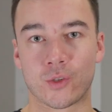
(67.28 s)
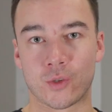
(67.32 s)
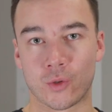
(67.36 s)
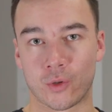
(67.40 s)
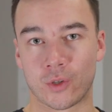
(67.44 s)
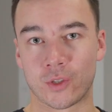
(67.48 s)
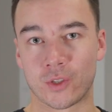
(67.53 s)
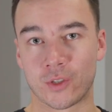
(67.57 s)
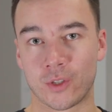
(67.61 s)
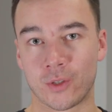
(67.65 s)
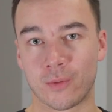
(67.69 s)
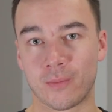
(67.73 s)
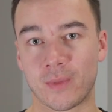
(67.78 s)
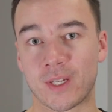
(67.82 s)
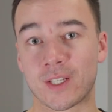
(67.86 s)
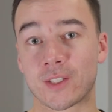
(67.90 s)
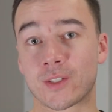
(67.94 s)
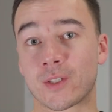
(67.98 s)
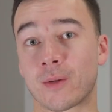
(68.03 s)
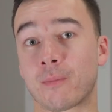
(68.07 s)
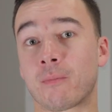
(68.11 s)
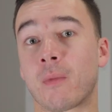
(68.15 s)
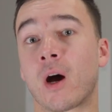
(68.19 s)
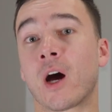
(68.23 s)
the short term
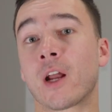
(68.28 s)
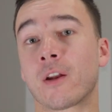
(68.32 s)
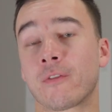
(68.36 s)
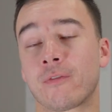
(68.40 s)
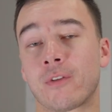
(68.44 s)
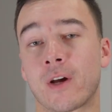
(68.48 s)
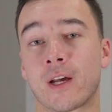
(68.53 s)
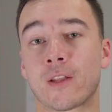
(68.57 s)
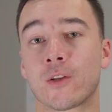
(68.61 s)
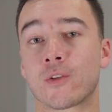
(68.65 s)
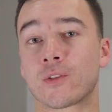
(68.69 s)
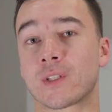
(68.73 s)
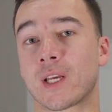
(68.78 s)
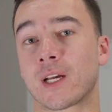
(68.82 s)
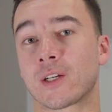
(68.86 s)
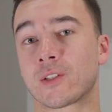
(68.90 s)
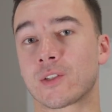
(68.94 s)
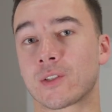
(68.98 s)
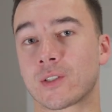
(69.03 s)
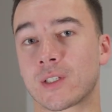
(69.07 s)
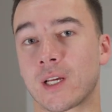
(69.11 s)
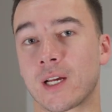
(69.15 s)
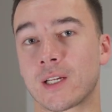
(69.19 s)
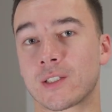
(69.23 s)
is to modify those
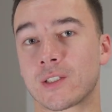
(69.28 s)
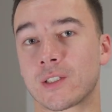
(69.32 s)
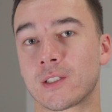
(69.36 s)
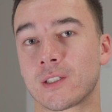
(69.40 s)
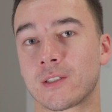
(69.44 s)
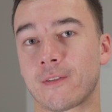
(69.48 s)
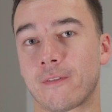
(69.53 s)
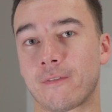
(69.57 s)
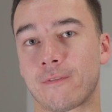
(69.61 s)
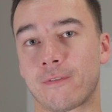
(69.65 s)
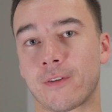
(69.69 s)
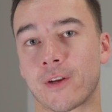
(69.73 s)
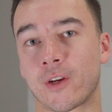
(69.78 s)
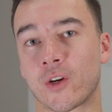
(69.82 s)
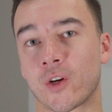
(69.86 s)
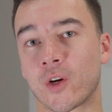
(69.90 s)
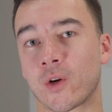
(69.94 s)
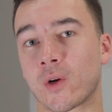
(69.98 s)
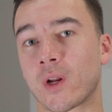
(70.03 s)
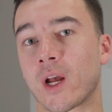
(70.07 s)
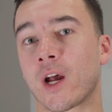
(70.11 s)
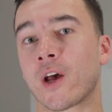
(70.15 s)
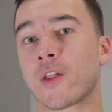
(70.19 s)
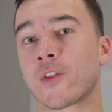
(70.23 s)
exercises, figure
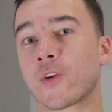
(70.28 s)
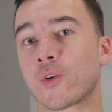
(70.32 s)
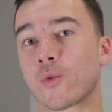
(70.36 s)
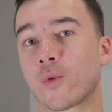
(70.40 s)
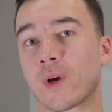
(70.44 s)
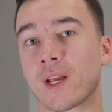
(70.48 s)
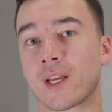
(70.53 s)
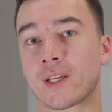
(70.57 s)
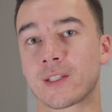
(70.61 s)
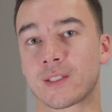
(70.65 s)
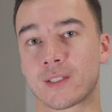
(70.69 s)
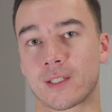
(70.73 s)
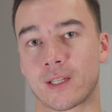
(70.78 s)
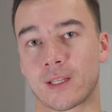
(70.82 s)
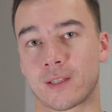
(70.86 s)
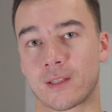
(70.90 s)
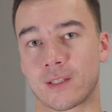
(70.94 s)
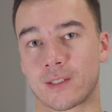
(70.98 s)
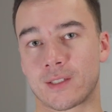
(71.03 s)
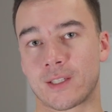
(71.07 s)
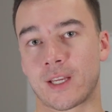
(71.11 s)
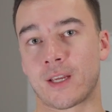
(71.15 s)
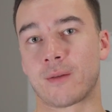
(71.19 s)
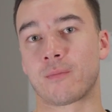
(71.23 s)
out other ways to hit
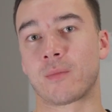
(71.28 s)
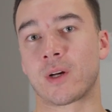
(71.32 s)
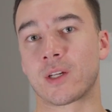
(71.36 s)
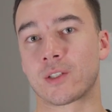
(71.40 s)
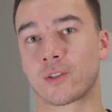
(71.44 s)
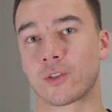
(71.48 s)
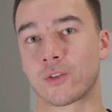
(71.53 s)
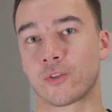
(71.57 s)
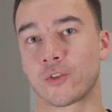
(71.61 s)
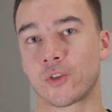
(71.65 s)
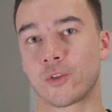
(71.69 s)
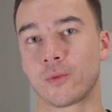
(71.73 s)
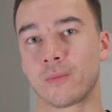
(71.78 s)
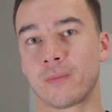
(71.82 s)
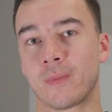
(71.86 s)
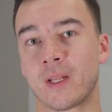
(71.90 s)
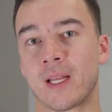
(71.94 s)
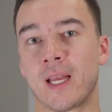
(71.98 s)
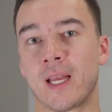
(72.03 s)
the same muscle group,